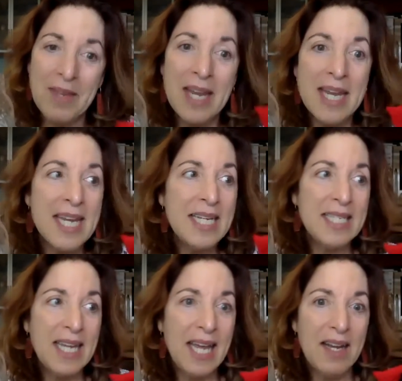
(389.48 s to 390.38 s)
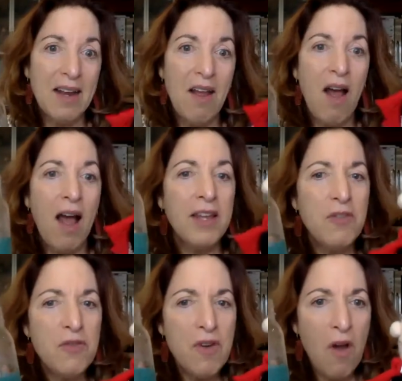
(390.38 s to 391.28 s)
He said,
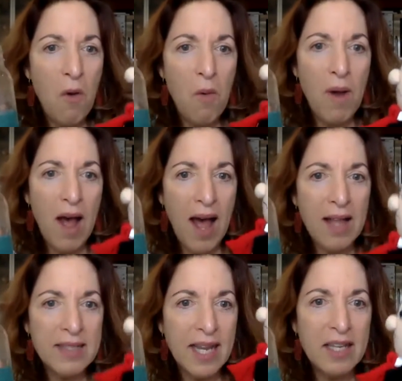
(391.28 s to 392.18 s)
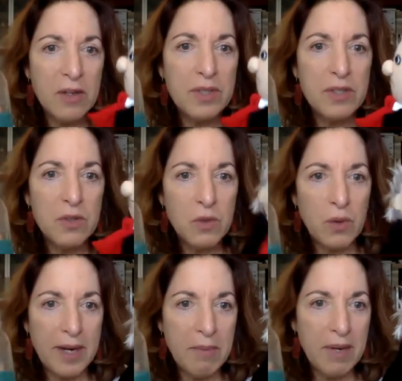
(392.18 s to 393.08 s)
you know, I'll tell you a
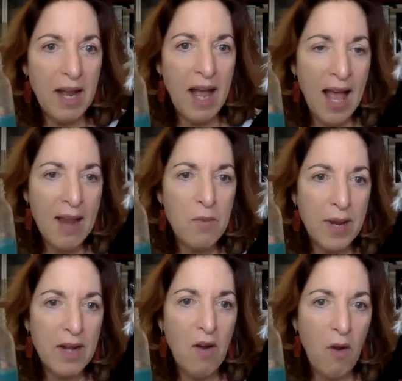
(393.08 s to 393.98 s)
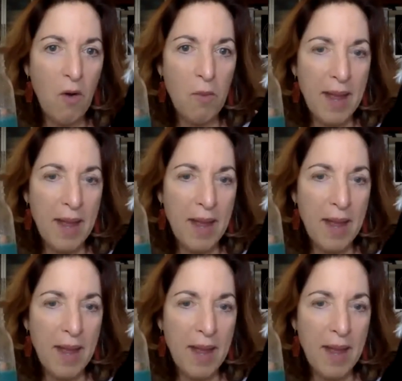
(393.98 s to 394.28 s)
story, but I went home